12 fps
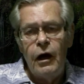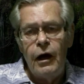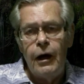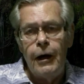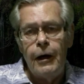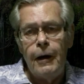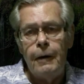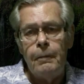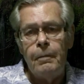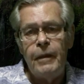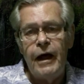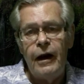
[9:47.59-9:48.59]

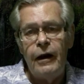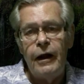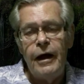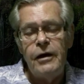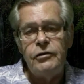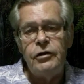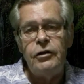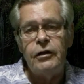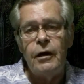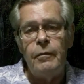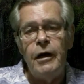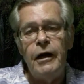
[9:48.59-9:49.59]
That allows you to
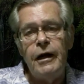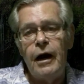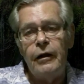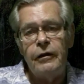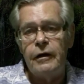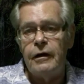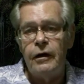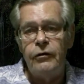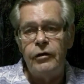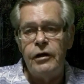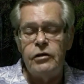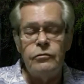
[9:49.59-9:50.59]
come in and out of the
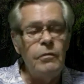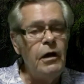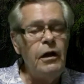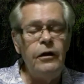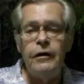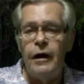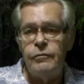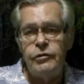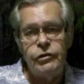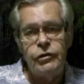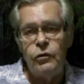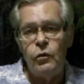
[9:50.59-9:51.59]
country as many times
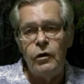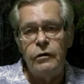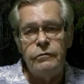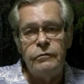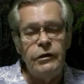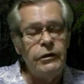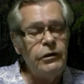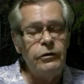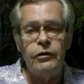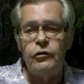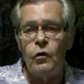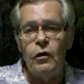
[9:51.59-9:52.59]
as you want. You can
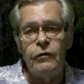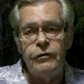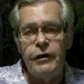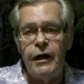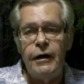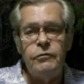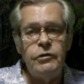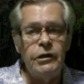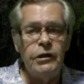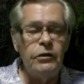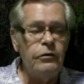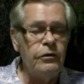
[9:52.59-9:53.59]
do it 12 times, you
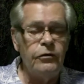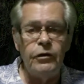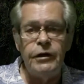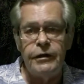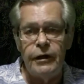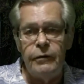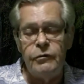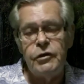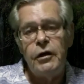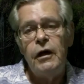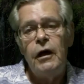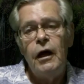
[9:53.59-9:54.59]
can do it 3 times.
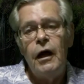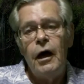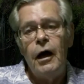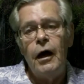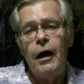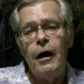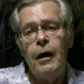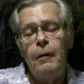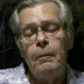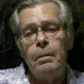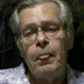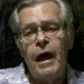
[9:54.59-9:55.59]

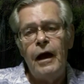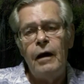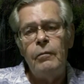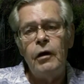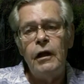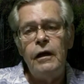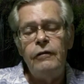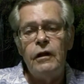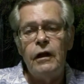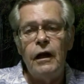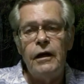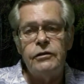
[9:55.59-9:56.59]
And I believe
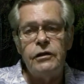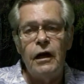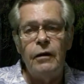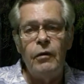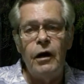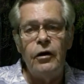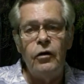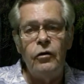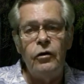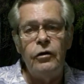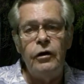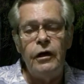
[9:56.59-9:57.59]
the last time I
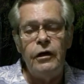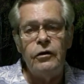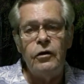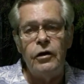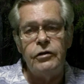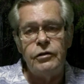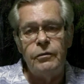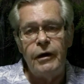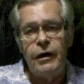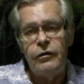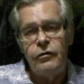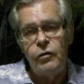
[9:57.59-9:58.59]
heard it cost
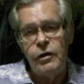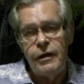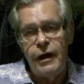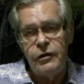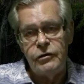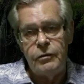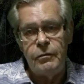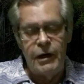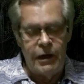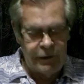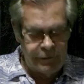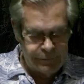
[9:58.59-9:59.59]
about 3,000
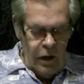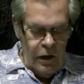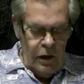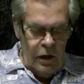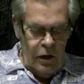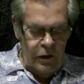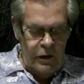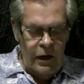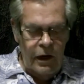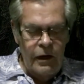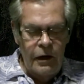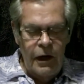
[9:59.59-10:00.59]
baht.
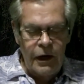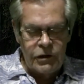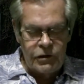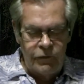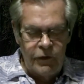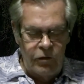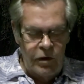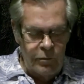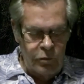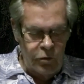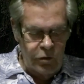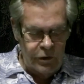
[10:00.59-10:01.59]
Okay, next, very
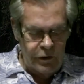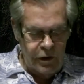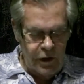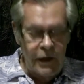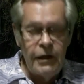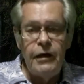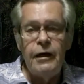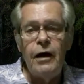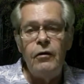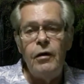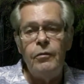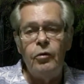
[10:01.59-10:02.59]
important,
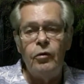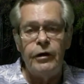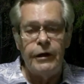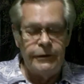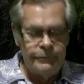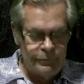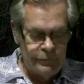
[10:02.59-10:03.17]
90-day reporting.